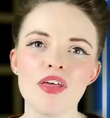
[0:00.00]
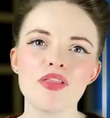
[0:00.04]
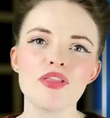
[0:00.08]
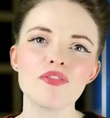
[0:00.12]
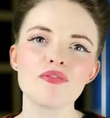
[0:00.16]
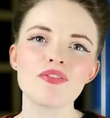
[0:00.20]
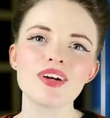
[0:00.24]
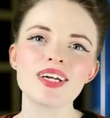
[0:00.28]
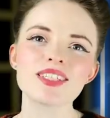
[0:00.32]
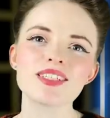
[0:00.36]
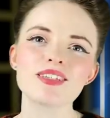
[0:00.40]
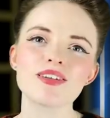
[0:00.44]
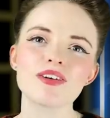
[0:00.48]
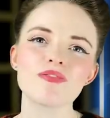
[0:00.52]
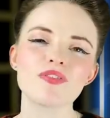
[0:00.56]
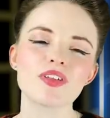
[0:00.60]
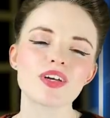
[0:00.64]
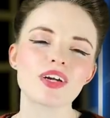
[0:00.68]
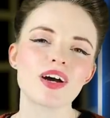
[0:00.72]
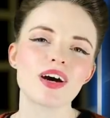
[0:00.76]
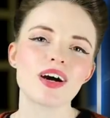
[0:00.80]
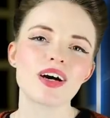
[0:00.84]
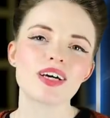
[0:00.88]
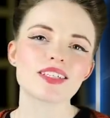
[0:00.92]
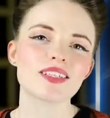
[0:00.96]
The rest of the
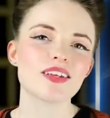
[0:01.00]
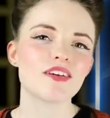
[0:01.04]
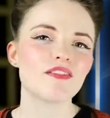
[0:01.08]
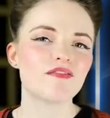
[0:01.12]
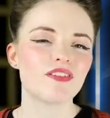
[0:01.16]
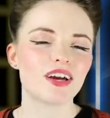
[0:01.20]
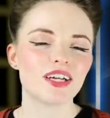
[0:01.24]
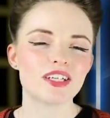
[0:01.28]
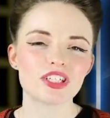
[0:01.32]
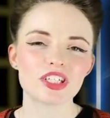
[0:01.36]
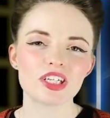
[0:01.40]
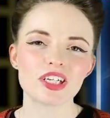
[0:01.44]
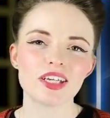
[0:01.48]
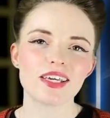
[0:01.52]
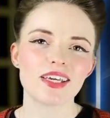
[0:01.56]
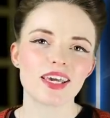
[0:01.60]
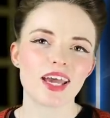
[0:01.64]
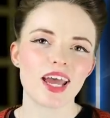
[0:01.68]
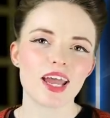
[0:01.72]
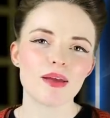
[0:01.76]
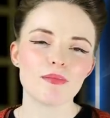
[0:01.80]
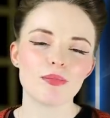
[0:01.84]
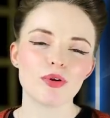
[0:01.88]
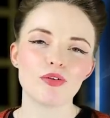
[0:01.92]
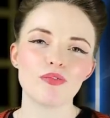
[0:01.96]
cast eventually
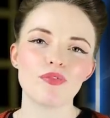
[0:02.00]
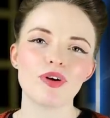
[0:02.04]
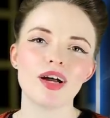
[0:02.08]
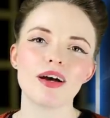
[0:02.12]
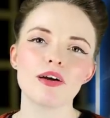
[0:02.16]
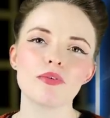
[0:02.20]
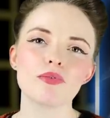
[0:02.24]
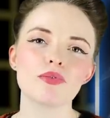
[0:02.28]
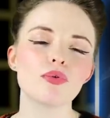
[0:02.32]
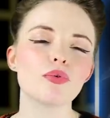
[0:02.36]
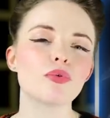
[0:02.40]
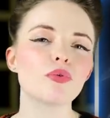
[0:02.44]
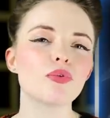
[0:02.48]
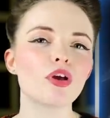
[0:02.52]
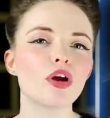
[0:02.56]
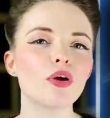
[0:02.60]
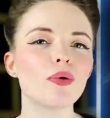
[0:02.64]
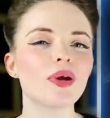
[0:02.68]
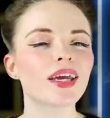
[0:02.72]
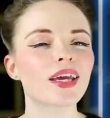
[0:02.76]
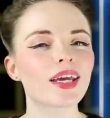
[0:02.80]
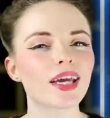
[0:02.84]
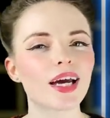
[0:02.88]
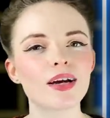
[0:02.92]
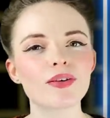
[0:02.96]
came around, although
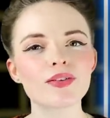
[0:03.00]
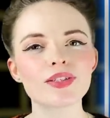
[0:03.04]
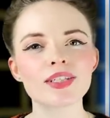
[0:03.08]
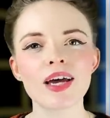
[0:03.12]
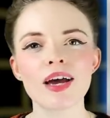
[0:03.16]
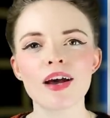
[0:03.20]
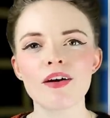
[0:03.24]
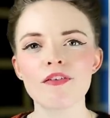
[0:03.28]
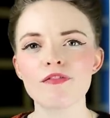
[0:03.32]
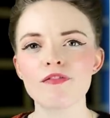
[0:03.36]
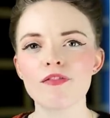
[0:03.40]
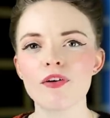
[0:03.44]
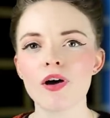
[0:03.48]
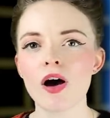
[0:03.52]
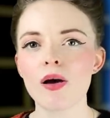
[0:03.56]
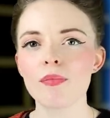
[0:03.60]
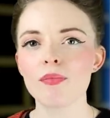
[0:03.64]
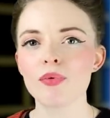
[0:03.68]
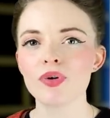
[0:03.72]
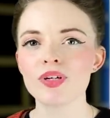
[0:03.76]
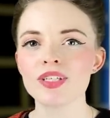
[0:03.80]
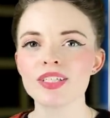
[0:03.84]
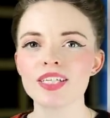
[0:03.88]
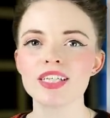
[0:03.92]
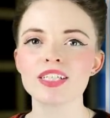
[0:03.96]
Encounter at
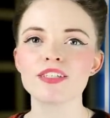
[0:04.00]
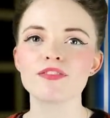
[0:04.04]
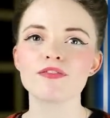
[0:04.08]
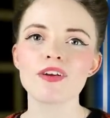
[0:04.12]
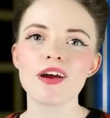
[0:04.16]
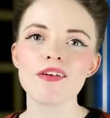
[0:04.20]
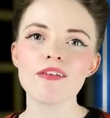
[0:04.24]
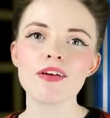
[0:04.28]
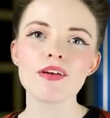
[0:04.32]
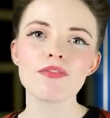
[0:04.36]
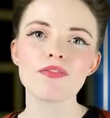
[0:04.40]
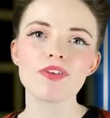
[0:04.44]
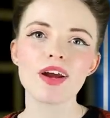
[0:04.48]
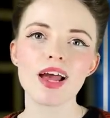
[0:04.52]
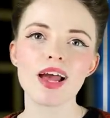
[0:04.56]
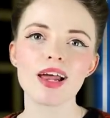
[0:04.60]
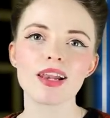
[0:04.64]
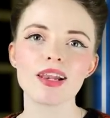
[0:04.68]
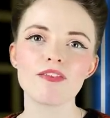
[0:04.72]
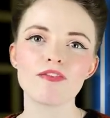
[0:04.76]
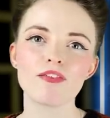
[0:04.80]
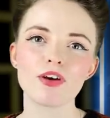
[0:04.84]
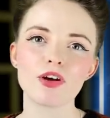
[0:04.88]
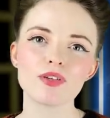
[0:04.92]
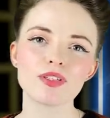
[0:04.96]
Farpoint is very
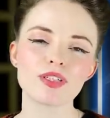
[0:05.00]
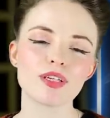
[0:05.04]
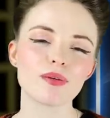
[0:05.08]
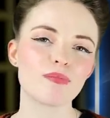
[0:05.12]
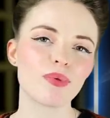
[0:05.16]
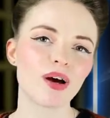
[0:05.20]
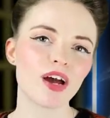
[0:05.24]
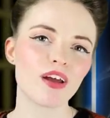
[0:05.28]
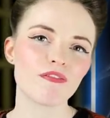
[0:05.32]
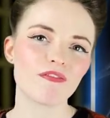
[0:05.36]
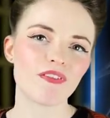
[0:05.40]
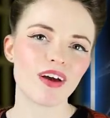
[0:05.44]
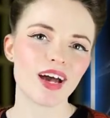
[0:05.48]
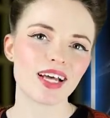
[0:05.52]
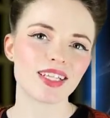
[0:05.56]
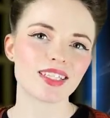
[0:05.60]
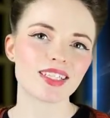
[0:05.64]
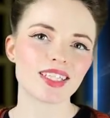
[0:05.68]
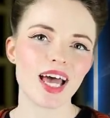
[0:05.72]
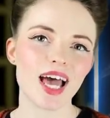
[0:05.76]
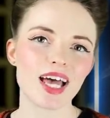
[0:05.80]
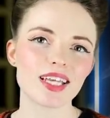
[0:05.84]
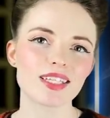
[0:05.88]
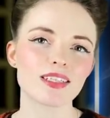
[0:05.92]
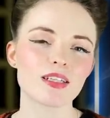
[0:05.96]
rarely voted by fans
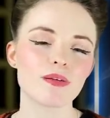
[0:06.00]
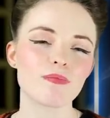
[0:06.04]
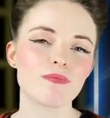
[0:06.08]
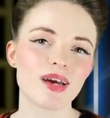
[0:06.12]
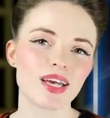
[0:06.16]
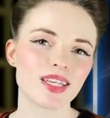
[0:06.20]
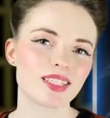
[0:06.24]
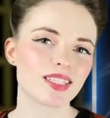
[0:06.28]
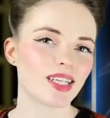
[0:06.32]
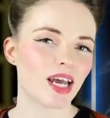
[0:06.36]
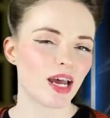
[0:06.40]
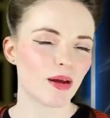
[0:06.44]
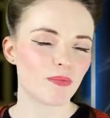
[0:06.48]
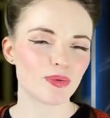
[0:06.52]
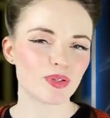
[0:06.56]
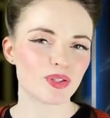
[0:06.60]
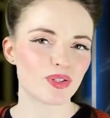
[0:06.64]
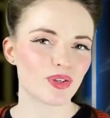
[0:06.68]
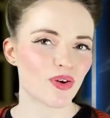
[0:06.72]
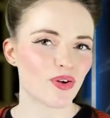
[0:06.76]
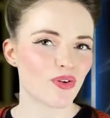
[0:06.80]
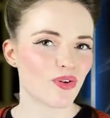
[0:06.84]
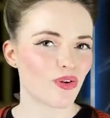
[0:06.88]
as the best episode